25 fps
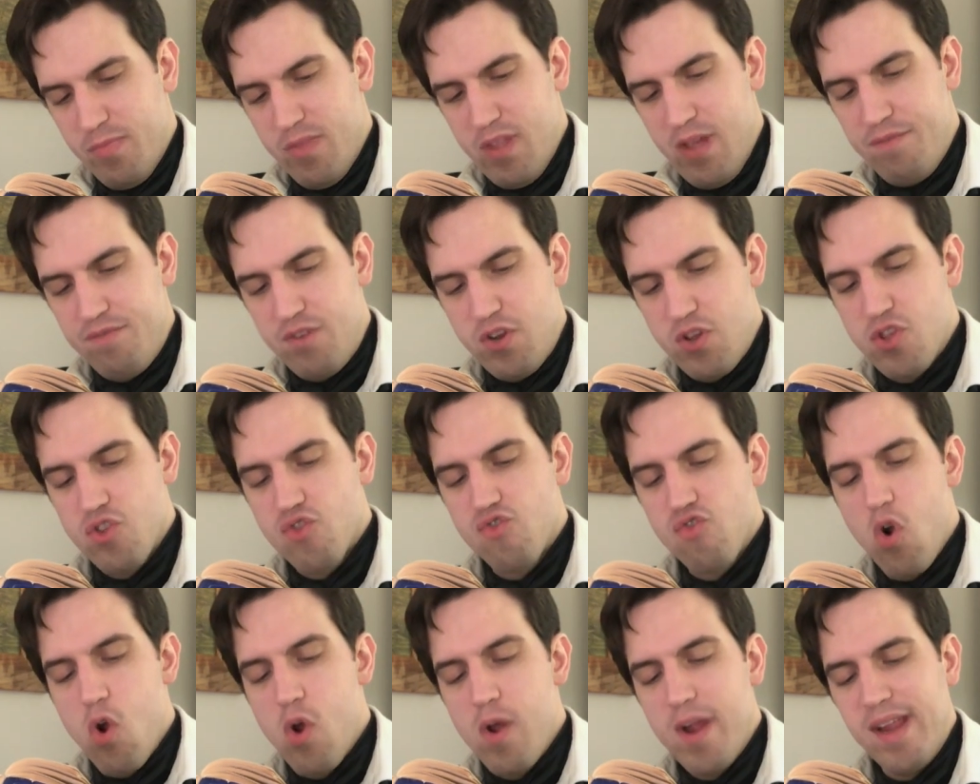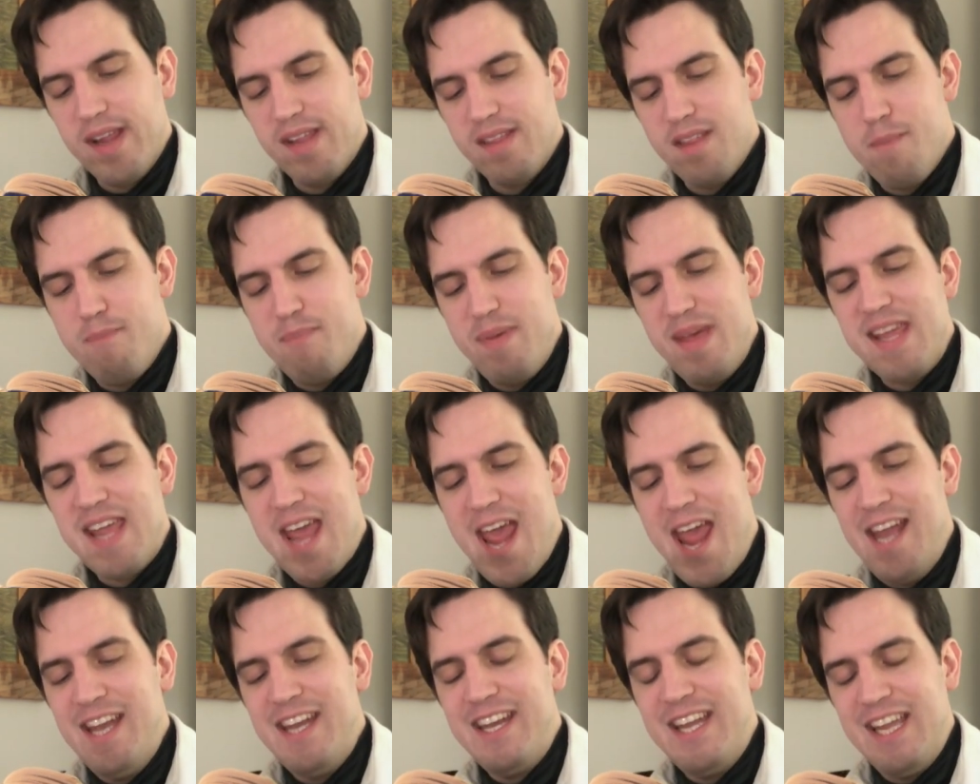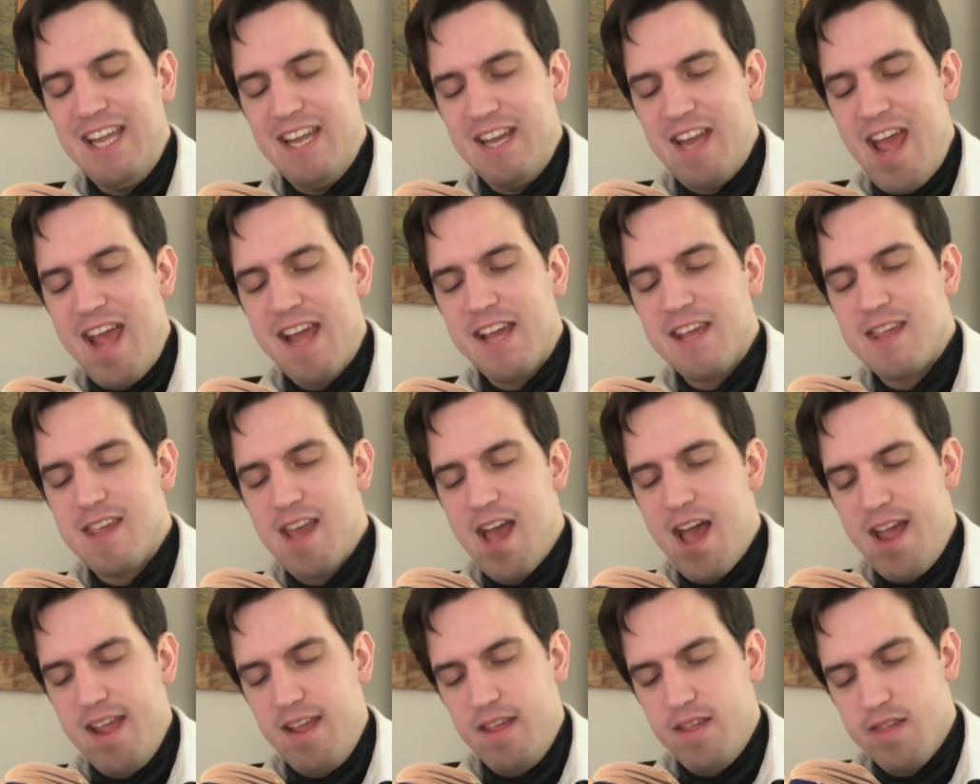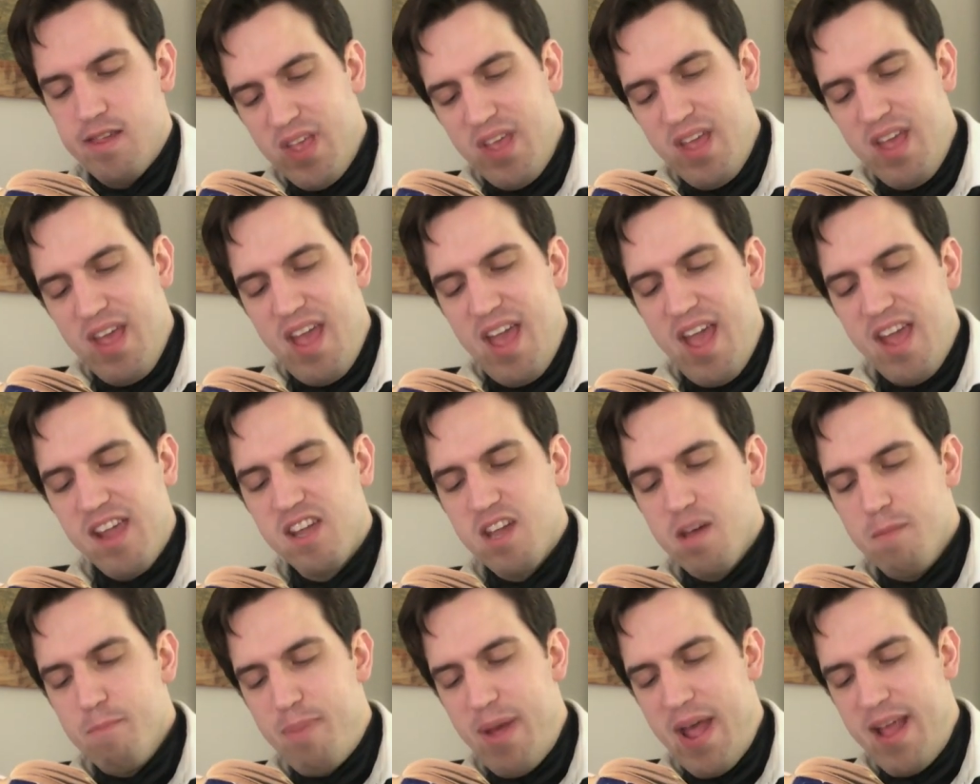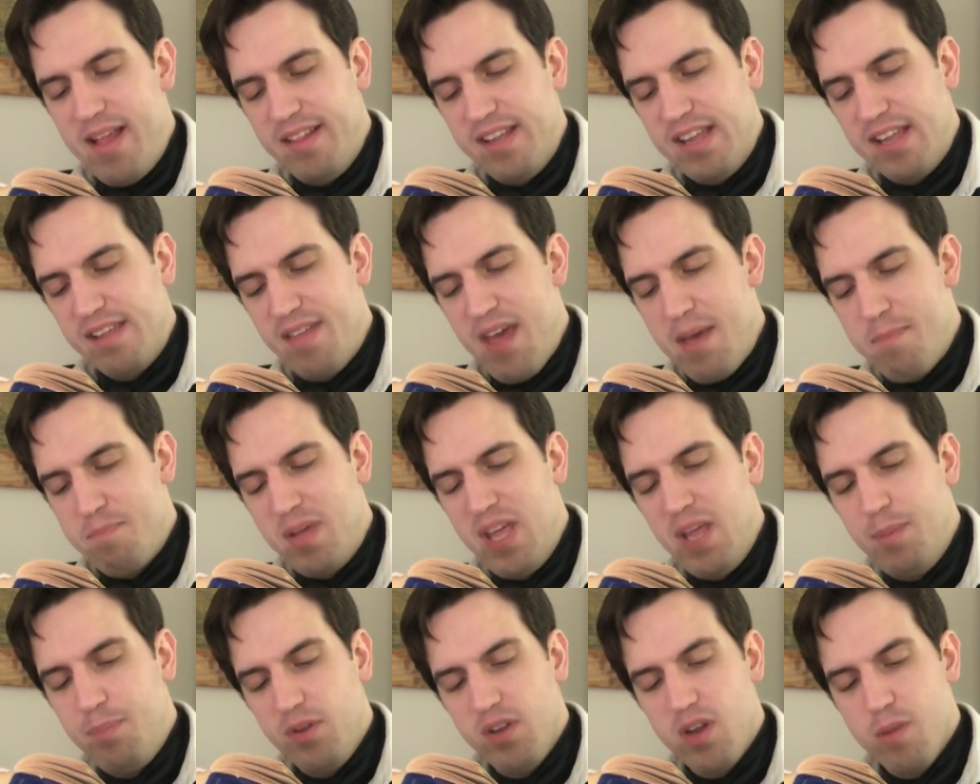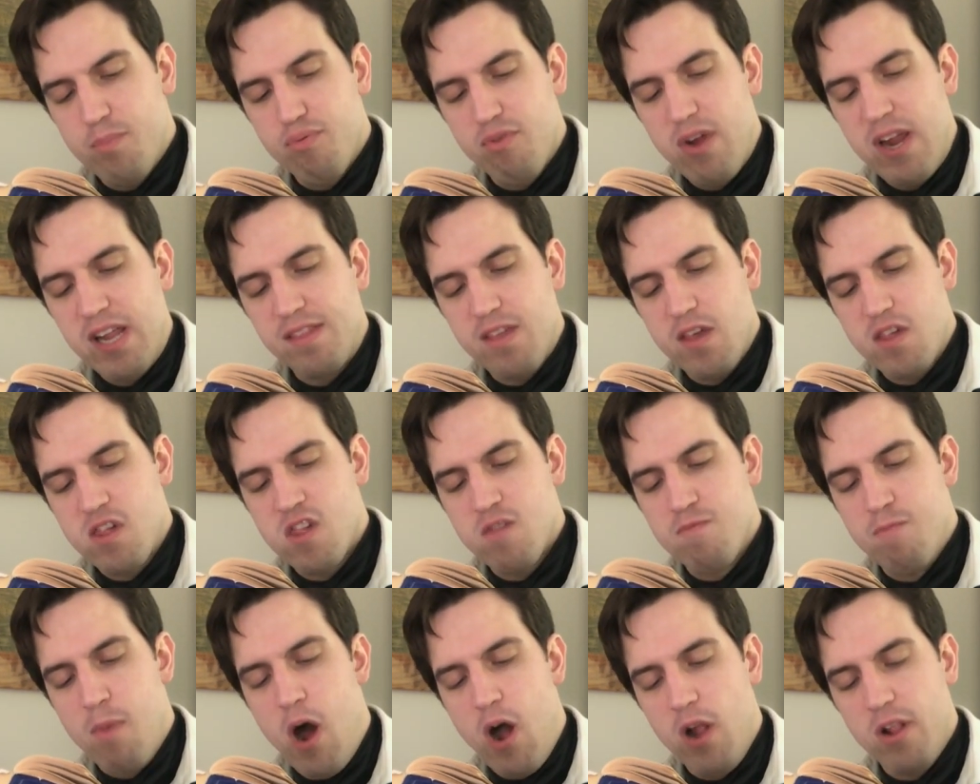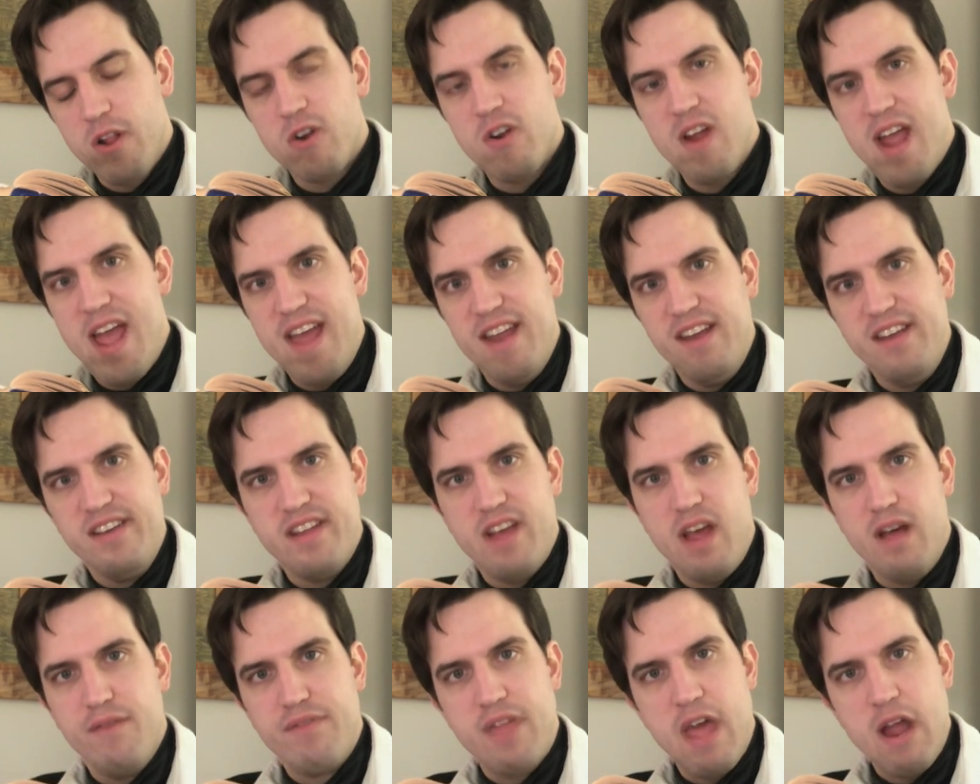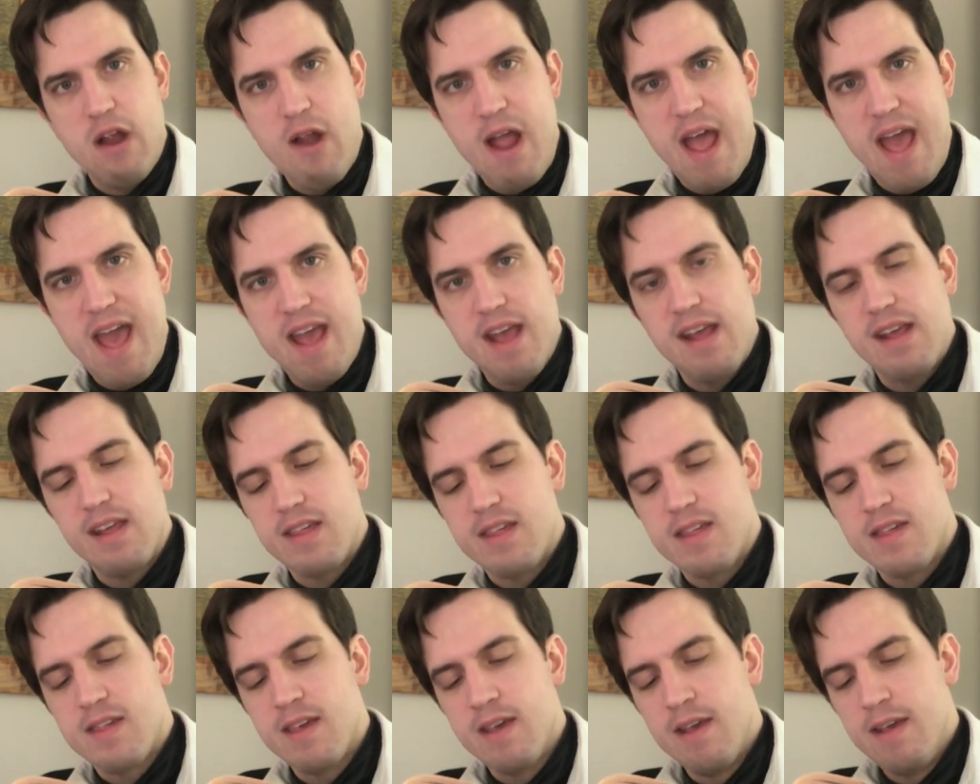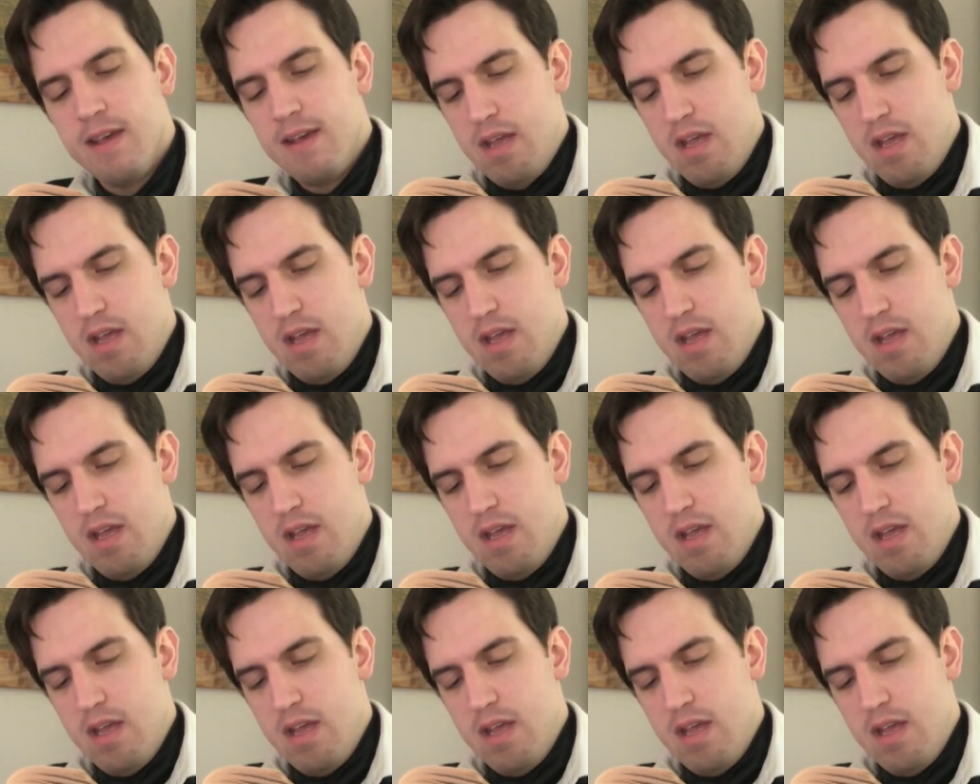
of destroying the big Endian exiles, and compelling that people to break the smaller end of their eggs,